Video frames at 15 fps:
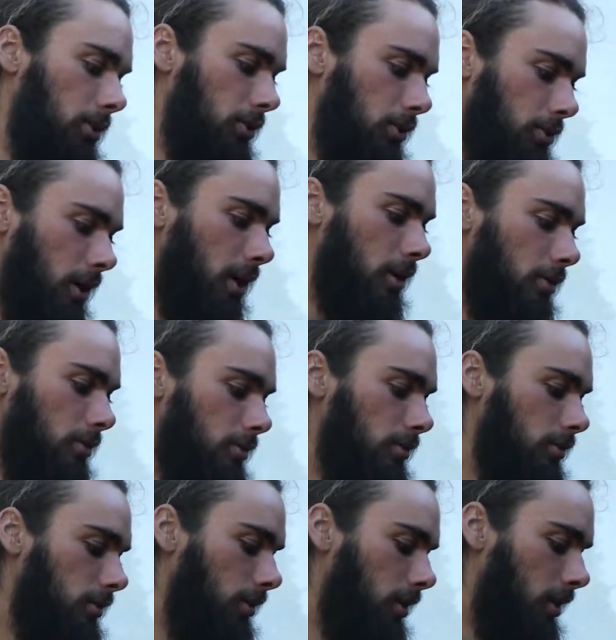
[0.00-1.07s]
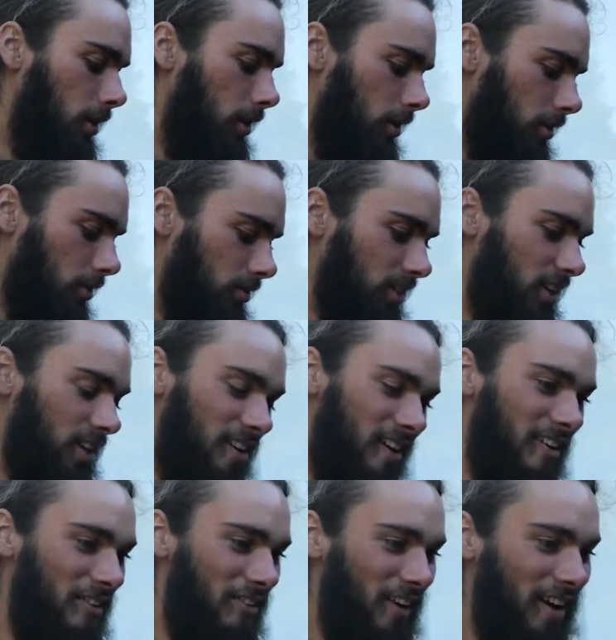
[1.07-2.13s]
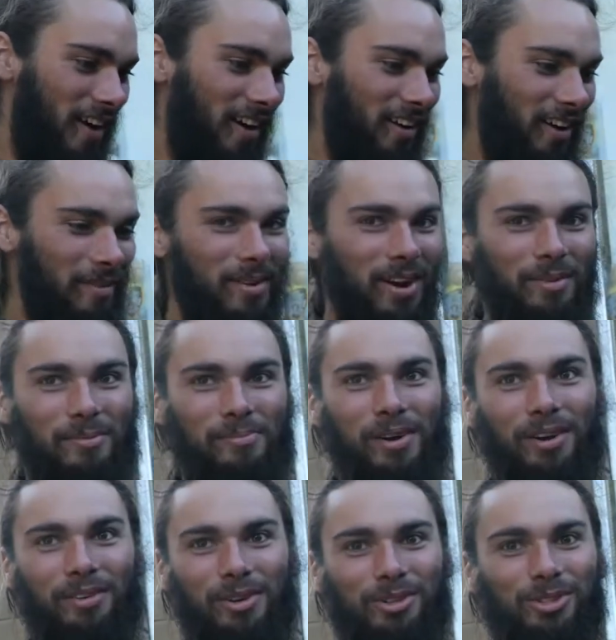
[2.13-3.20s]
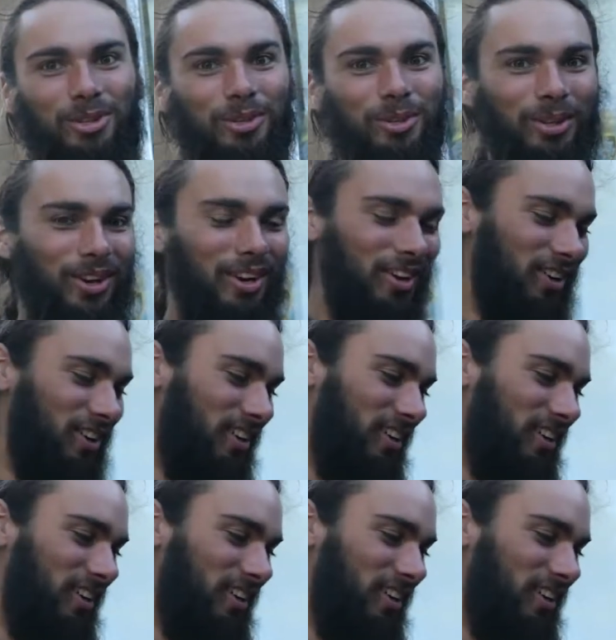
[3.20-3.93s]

on the trailer, and I was like, oh, I might have gone too low.